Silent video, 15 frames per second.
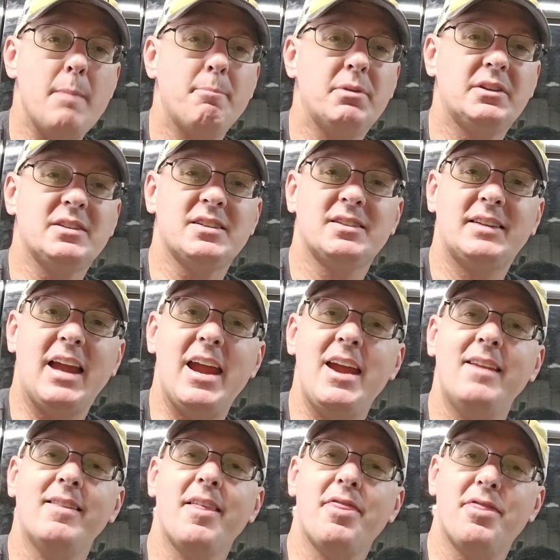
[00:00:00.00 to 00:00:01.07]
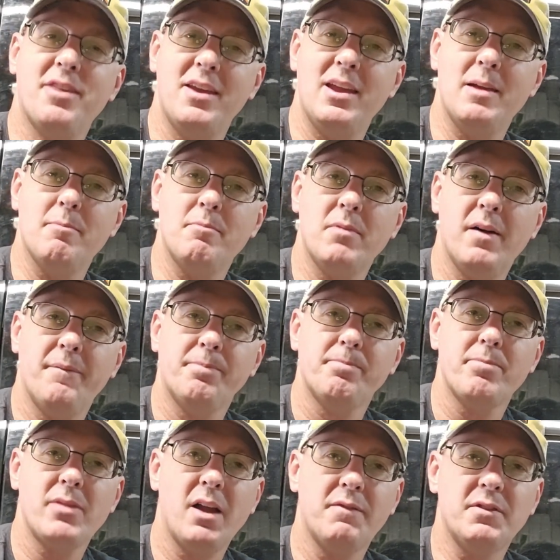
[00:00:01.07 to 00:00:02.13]
But to stay in the theme
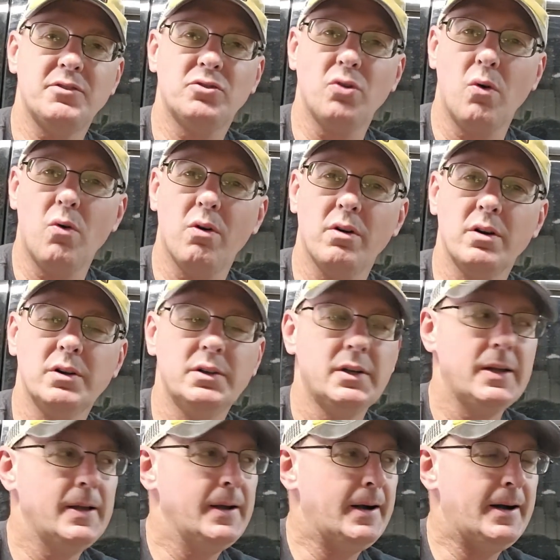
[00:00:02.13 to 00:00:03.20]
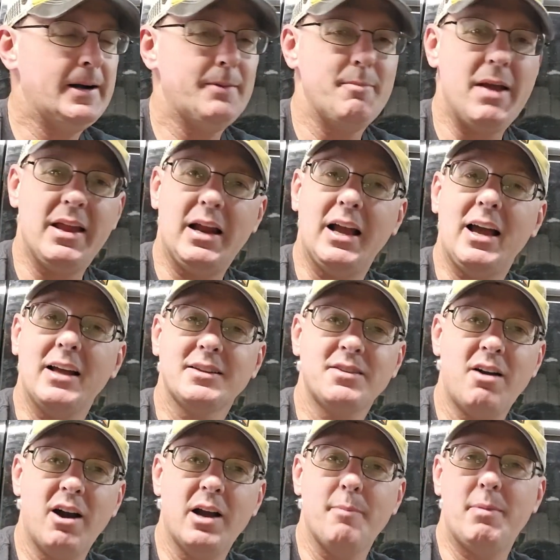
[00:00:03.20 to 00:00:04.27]
of the door, man, I gotta
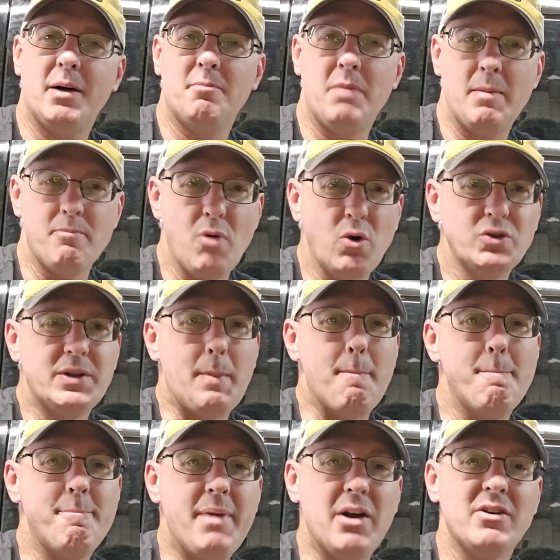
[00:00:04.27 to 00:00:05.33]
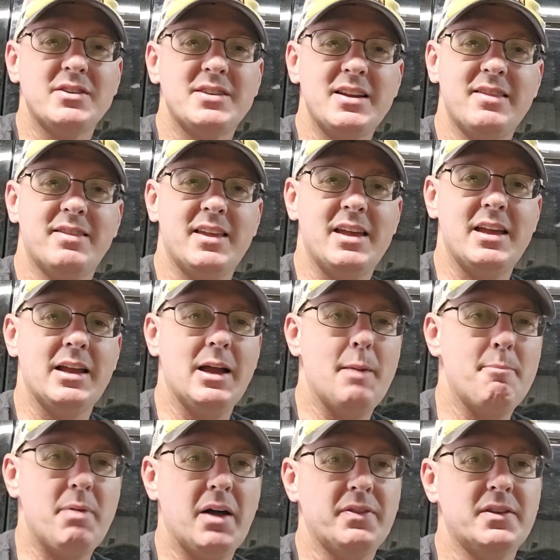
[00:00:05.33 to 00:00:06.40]
talk about my most embarrassing thing
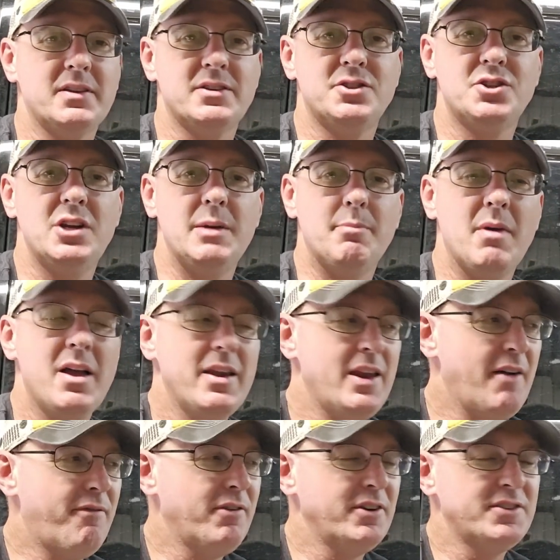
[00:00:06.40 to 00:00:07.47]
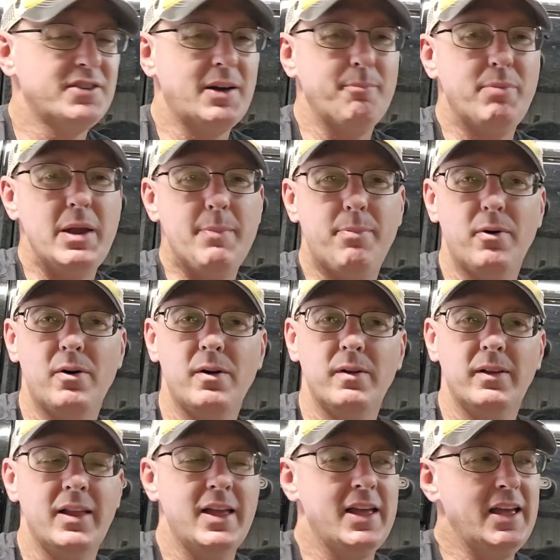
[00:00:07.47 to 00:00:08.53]
about this Jeep. Now, for some
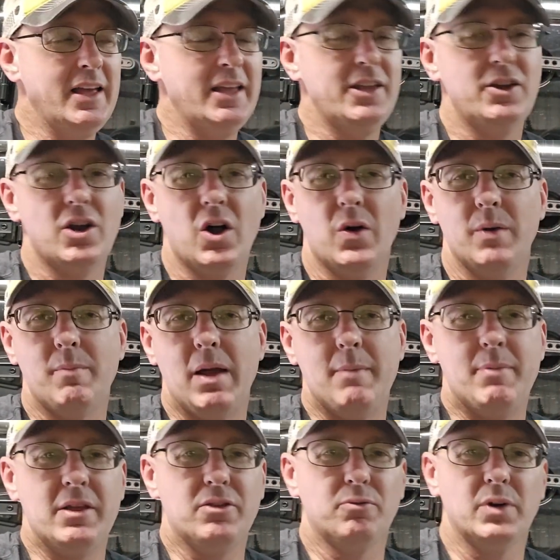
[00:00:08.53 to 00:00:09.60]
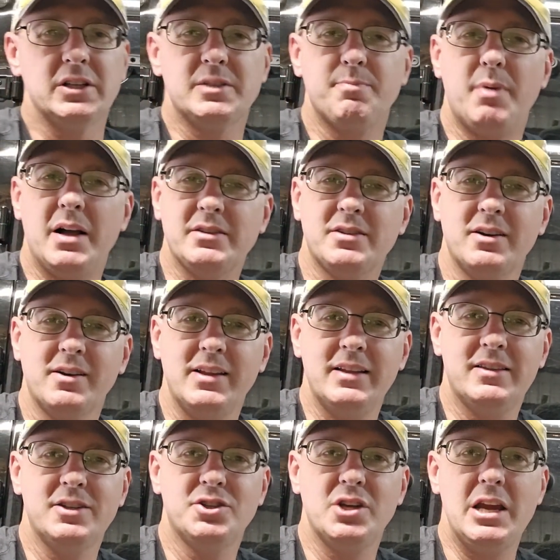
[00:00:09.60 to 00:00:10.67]
people, it may be the rust spots
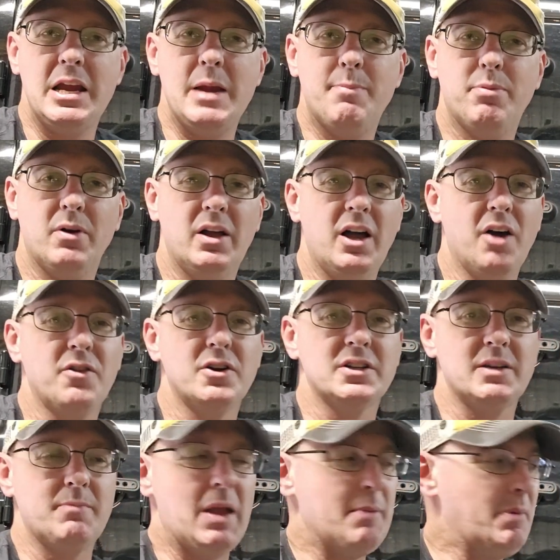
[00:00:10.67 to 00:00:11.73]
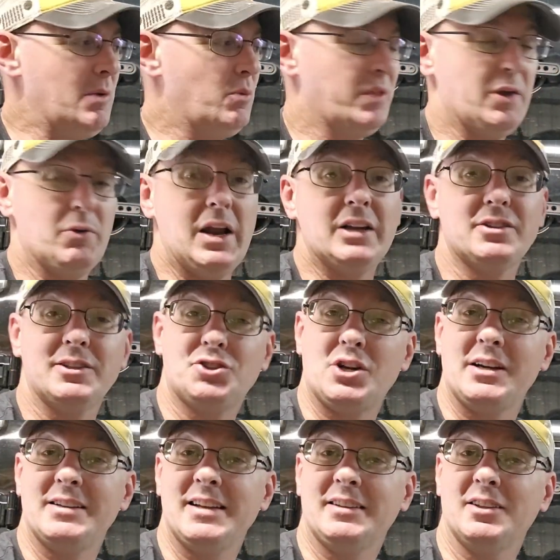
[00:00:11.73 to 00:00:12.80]
underneath the Jeep. Others, it may be when they were actually
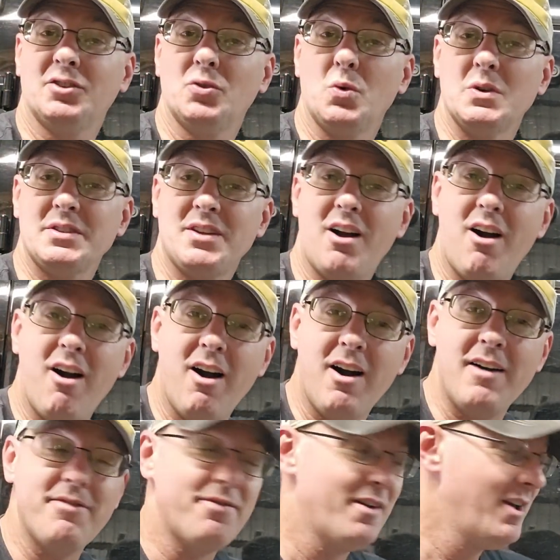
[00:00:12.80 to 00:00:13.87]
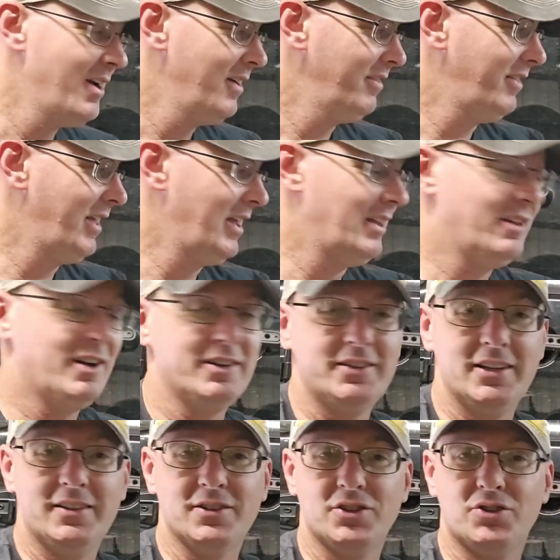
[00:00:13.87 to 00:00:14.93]
trying to take the doors off. They
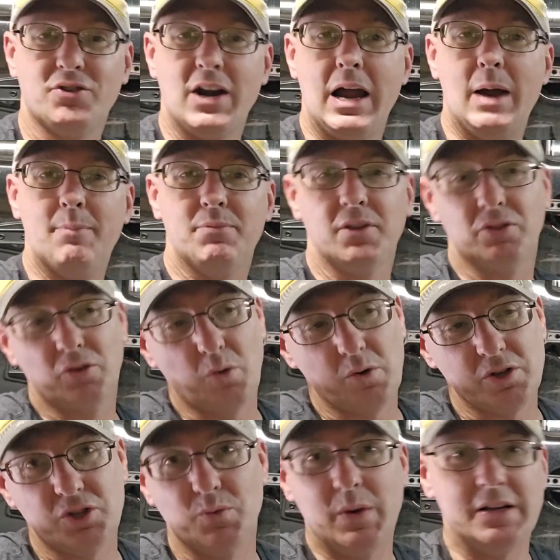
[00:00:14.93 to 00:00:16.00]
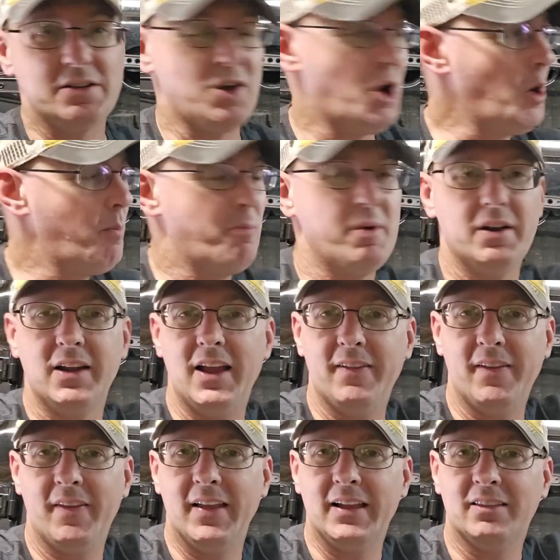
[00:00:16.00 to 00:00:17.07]
undid the strap, the door swings open,
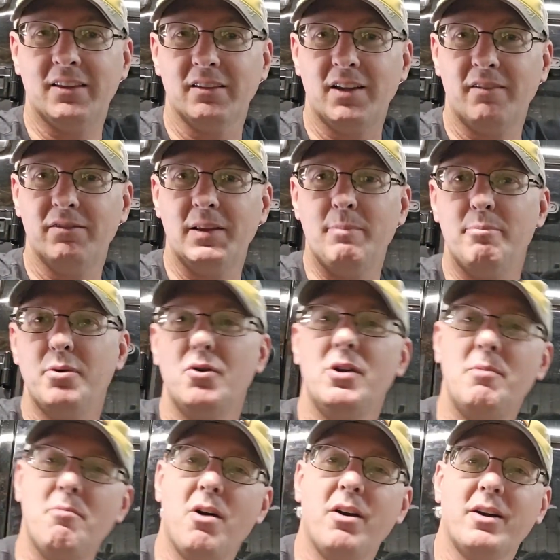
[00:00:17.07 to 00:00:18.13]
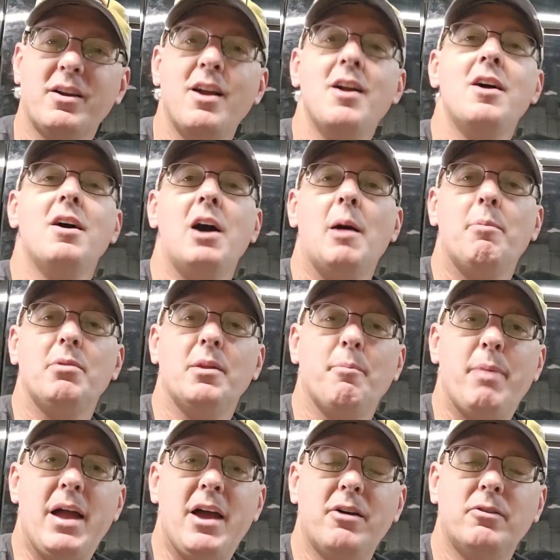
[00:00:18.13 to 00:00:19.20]
and then they get the lovely beauty mark up in the
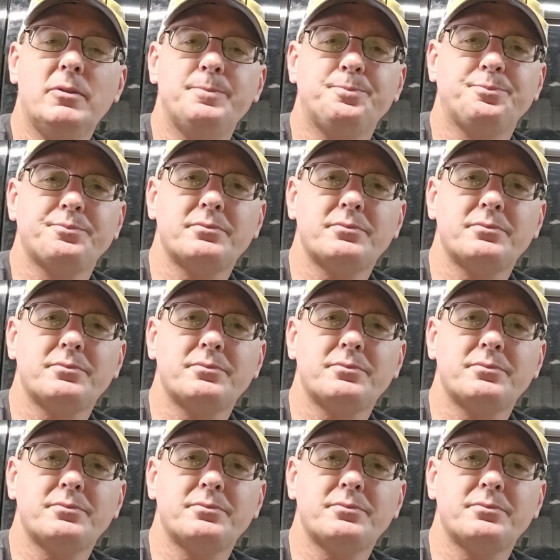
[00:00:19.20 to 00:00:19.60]
panel.